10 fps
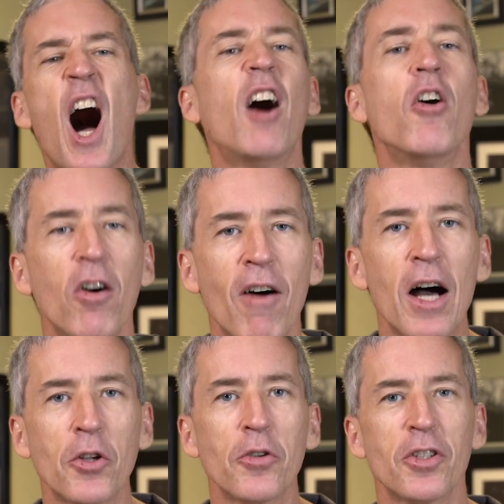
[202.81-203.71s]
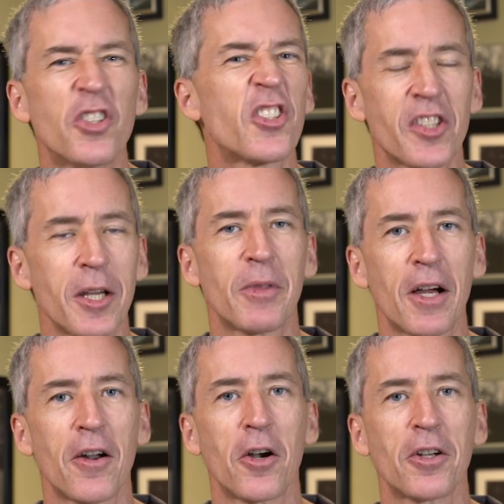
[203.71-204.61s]
I'll allow you to just skip
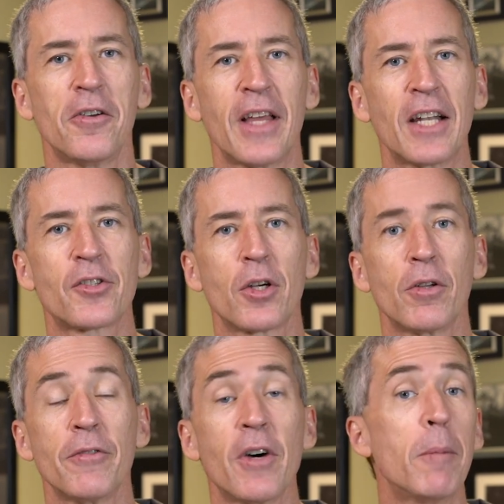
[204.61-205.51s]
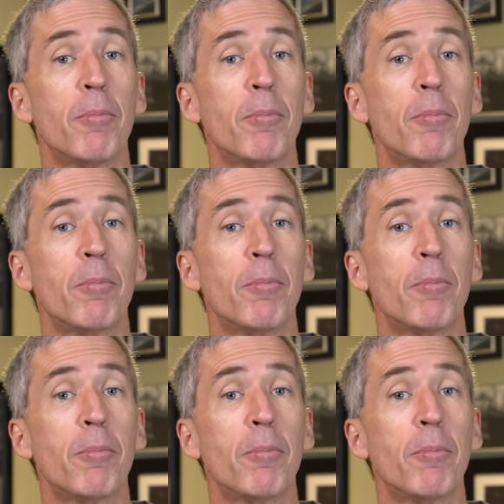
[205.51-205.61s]
that article. That is totally fine.